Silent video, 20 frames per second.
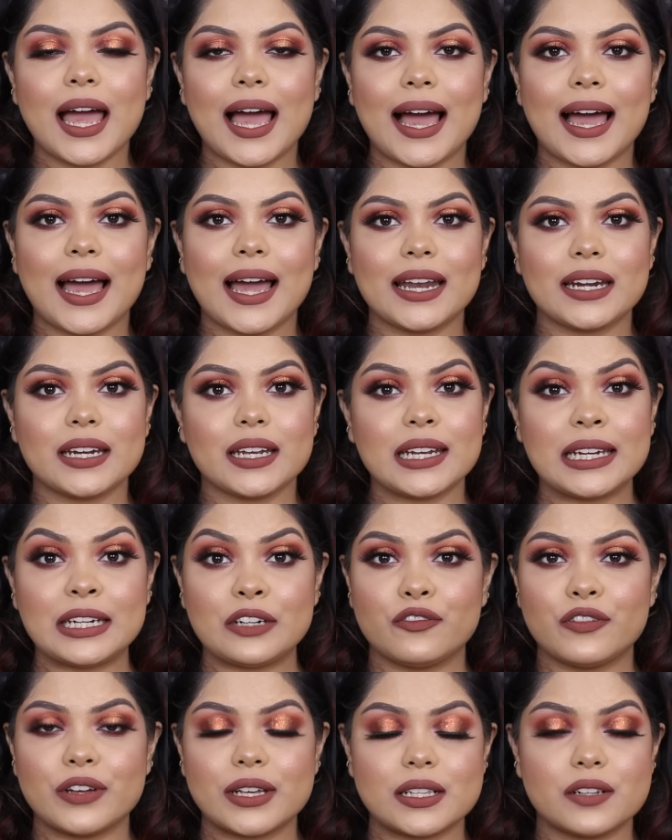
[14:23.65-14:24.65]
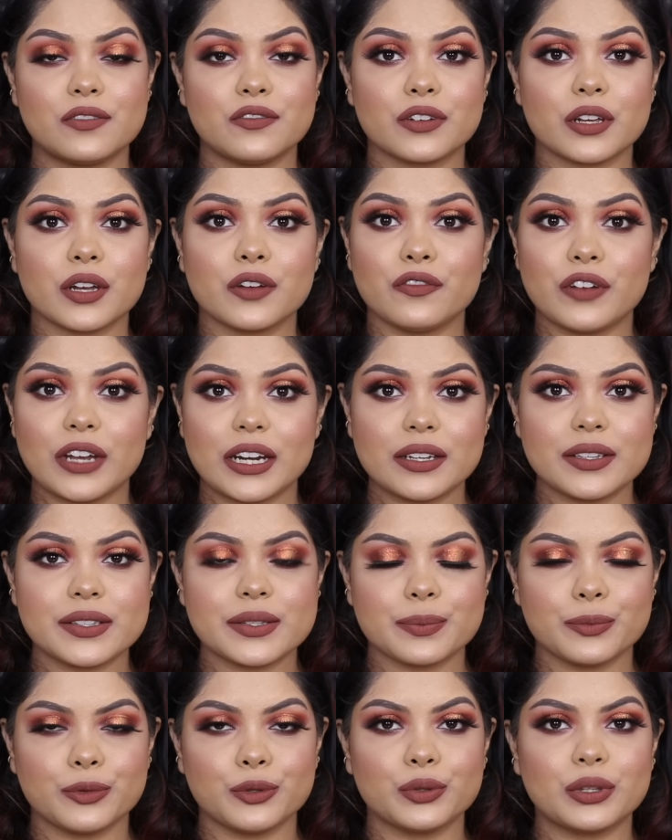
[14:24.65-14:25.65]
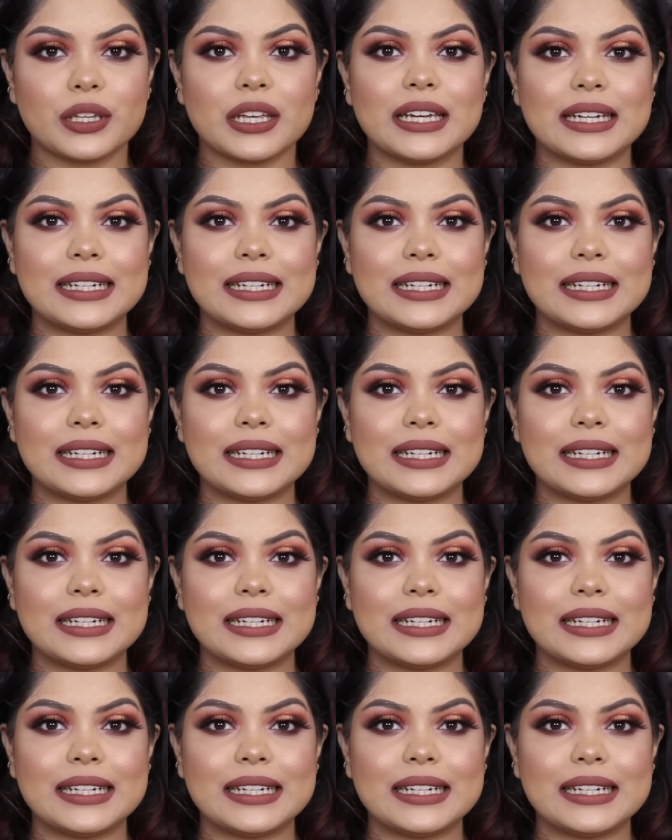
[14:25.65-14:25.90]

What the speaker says: and it felt very smooth.